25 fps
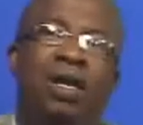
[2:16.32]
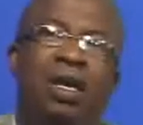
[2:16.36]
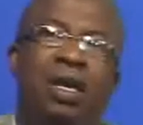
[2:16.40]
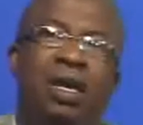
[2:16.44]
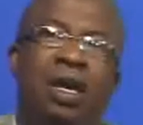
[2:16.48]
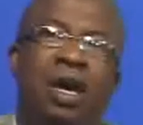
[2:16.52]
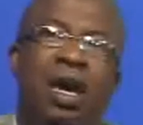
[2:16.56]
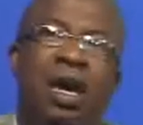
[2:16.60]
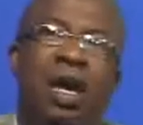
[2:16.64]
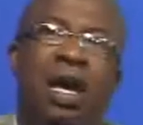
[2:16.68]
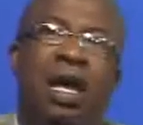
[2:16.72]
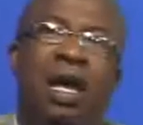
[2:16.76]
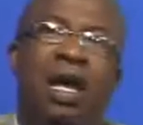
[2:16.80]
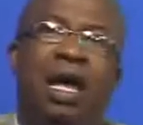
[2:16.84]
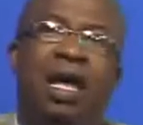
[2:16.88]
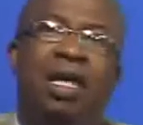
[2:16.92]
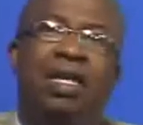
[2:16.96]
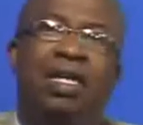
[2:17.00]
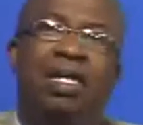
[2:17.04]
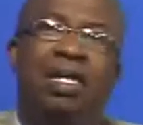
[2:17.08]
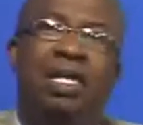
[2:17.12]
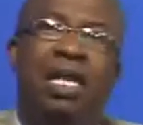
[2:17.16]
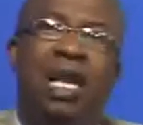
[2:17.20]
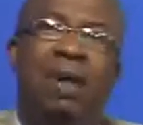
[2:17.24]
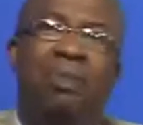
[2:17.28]

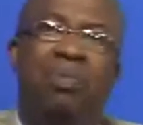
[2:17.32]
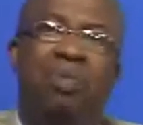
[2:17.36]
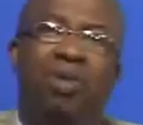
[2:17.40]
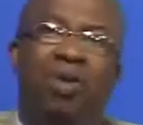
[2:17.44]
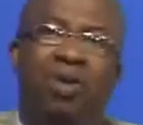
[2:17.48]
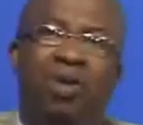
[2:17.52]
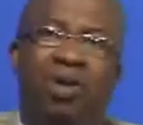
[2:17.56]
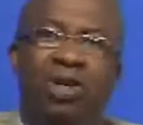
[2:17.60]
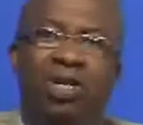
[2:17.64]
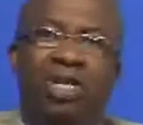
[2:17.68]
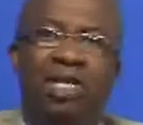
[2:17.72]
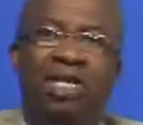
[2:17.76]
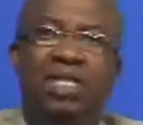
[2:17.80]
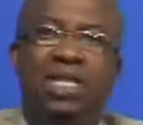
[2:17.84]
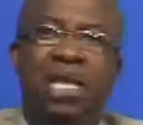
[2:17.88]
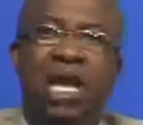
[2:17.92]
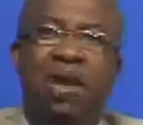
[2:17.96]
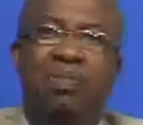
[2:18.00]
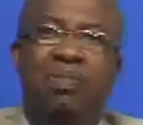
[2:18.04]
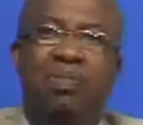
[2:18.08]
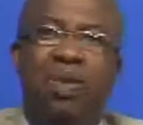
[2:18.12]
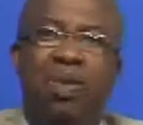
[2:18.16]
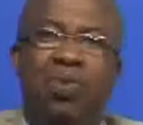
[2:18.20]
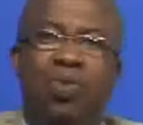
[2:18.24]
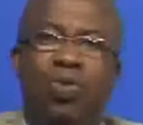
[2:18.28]
The embryologists
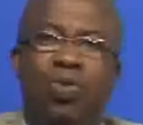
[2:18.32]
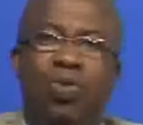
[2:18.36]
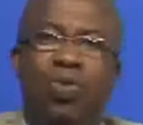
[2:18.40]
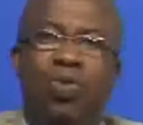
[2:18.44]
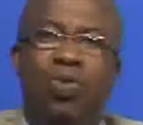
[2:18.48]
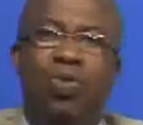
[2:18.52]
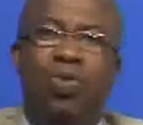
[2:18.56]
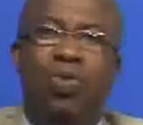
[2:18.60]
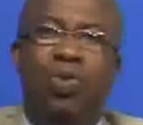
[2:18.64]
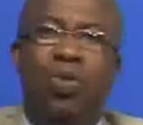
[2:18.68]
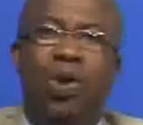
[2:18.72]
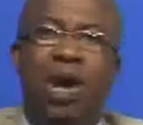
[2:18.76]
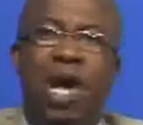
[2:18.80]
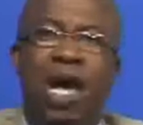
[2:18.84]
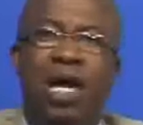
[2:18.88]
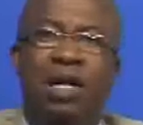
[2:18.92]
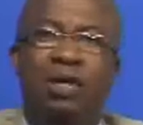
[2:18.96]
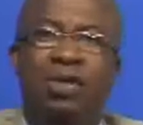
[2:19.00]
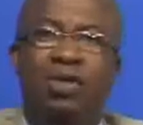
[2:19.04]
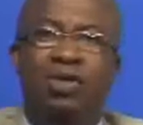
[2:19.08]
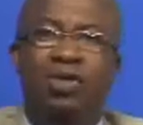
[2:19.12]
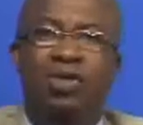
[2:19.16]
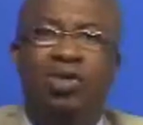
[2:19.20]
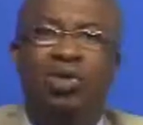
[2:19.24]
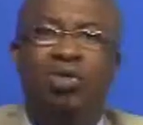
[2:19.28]
are people who
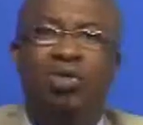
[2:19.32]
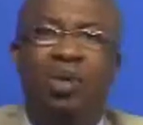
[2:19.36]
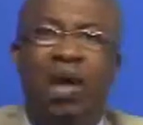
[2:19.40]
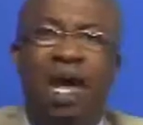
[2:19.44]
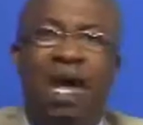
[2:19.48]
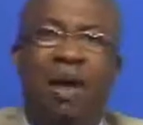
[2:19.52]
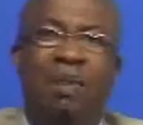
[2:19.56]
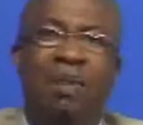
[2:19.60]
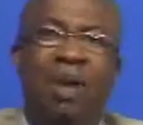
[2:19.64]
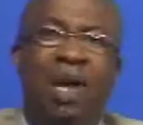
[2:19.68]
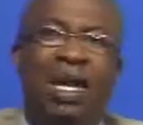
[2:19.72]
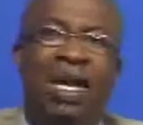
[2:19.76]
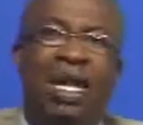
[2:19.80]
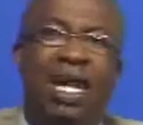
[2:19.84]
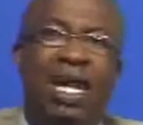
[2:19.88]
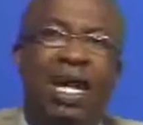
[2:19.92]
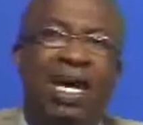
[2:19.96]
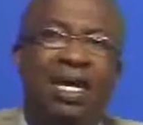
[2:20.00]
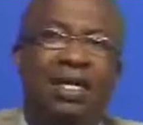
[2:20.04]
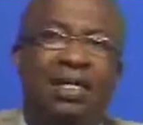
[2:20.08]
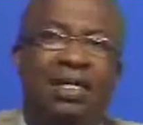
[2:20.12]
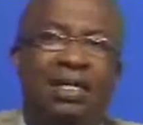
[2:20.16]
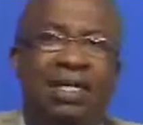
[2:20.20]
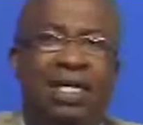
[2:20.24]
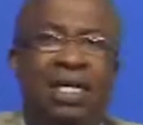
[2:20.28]
handle sperm and
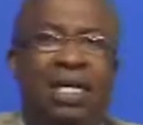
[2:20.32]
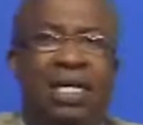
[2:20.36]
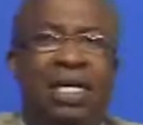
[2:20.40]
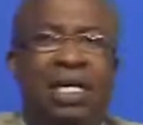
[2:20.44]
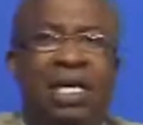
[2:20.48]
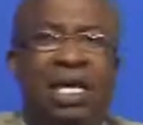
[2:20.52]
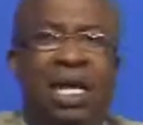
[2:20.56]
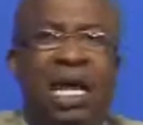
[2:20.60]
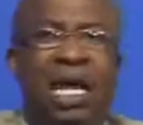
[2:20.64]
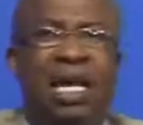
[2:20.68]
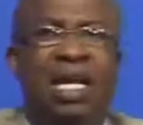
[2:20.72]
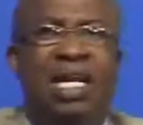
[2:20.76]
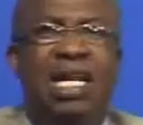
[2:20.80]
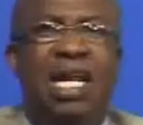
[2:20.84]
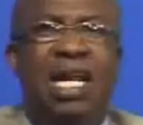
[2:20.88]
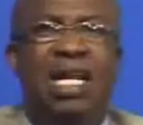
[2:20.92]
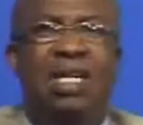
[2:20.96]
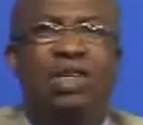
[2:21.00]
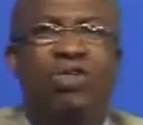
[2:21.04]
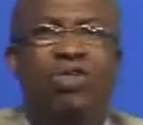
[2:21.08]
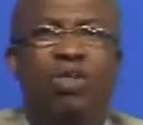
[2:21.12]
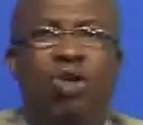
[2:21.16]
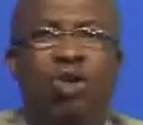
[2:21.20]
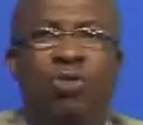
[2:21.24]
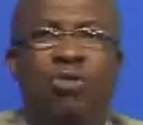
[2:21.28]
eggs, and they
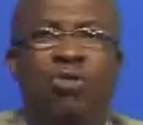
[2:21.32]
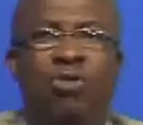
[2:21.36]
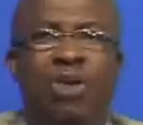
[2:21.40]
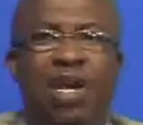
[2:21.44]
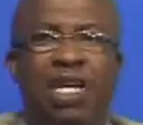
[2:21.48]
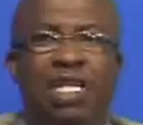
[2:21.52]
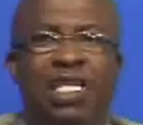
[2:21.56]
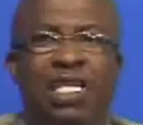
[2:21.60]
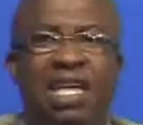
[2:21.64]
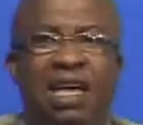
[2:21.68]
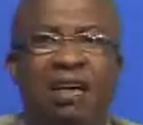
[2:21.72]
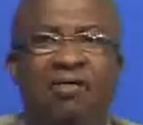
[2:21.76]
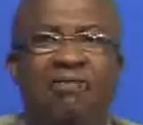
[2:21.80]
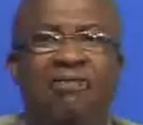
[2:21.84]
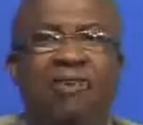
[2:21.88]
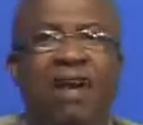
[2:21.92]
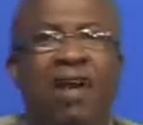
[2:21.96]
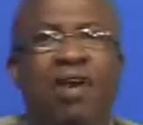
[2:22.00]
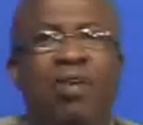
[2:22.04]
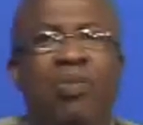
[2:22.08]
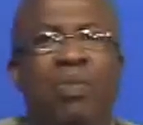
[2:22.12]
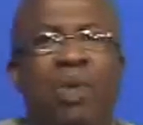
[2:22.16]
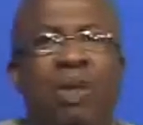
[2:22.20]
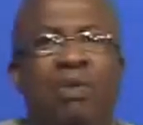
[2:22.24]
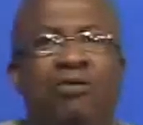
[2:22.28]
ensure best
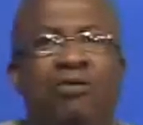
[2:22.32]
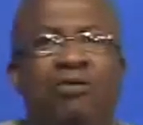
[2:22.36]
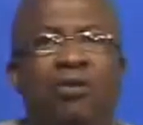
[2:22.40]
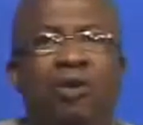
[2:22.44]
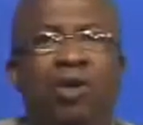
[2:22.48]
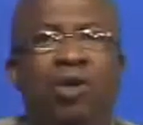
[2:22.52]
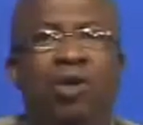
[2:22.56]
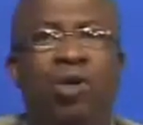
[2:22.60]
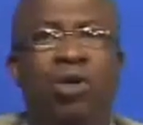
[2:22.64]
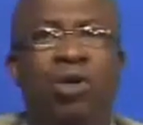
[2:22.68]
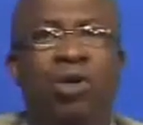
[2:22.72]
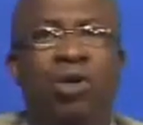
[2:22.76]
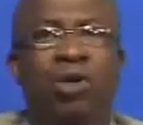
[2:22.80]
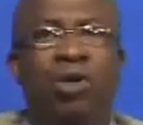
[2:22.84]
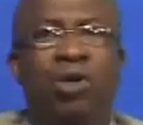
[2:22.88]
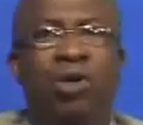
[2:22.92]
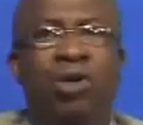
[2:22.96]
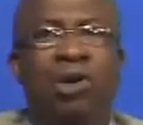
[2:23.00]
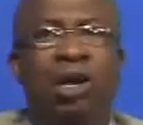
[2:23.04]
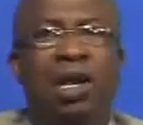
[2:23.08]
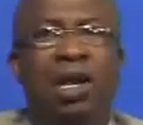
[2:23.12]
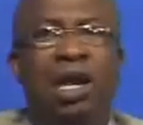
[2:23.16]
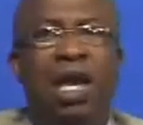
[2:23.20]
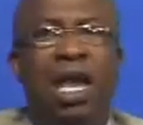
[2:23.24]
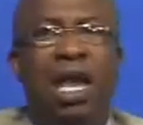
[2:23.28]
environment for your
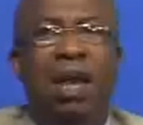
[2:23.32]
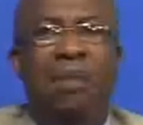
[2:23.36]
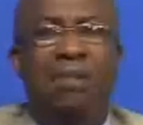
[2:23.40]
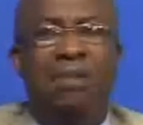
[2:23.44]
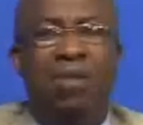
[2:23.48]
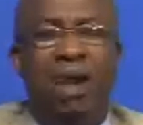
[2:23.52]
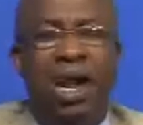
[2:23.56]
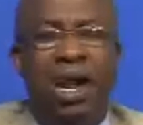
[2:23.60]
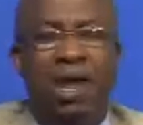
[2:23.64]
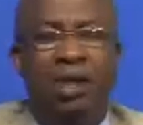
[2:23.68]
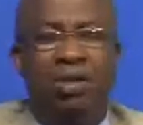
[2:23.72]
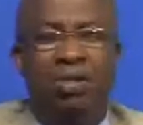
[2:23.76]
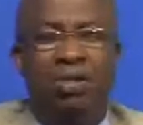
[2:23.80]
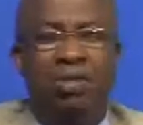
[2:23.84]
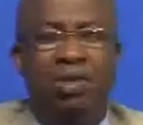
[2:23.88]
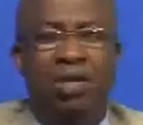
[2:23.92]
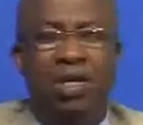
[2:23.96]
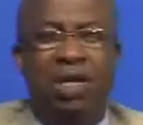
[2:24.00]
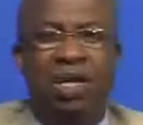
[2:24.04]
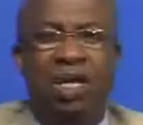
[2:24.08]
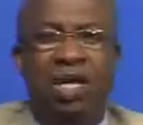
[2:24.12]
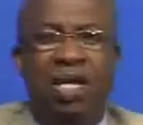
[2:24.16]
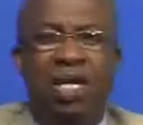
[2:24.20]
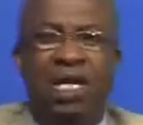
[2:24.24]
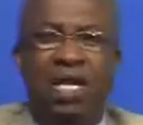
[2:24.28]
embryos.
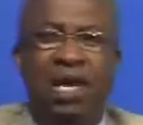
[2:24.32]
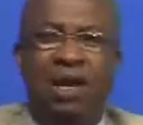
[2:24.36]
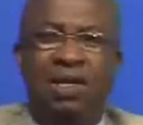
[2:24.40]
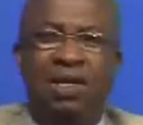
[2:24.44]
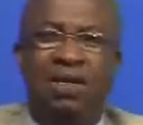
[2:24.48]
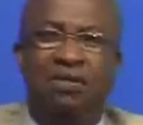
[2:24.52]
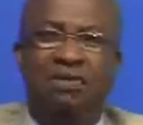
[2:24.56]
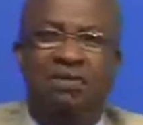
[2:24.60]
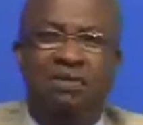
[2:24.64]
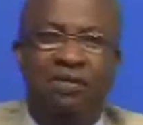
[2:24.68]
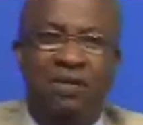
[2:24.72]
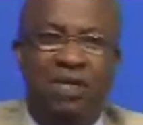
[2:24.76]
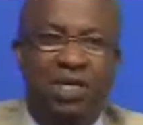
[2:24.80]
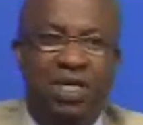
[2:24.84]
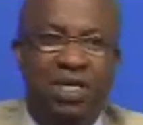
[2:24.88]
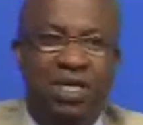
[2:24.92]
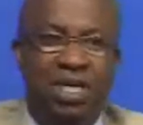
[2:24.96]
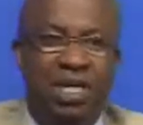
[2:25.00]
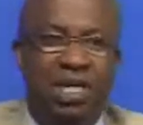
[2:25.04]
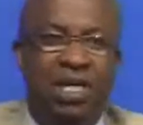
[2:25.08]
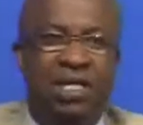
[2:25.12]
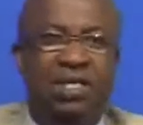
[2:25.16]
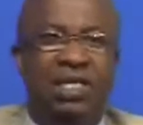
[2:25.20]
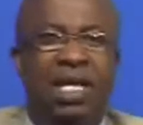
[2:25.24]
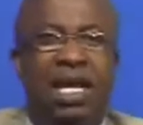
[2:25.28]
Now, the funny
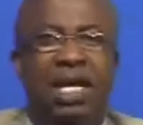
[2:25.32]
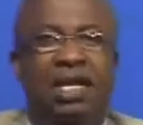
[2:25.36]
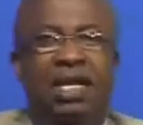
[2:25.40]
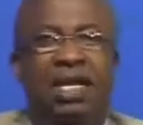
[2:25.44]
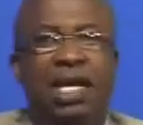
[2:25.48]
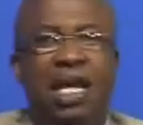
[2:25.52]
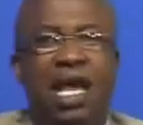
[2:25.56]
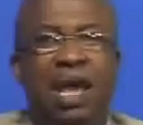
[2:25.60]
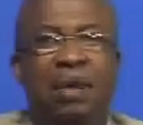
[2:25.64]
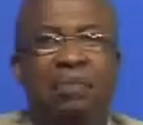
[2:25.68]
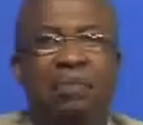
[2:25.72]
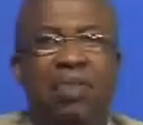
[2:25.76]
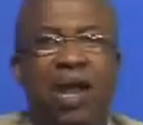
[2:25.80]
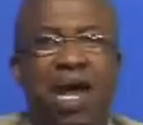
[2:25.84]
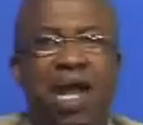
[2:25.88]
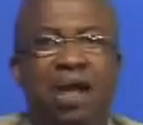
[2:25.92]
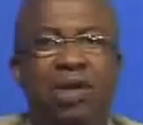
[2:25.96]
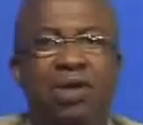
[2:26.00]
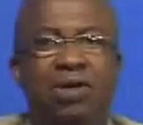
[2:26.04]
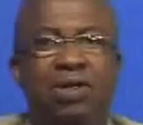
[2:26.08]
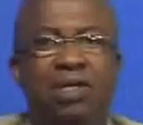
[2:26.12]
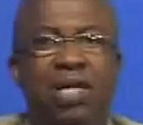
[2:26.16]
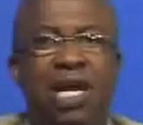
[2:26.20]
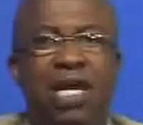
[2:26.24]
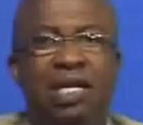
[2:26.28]
thing is that
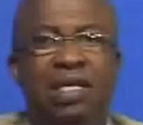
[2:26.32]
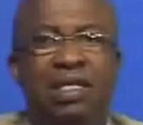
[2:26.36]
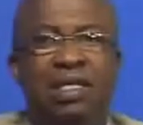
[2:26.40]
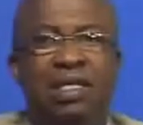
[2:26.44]
embryos are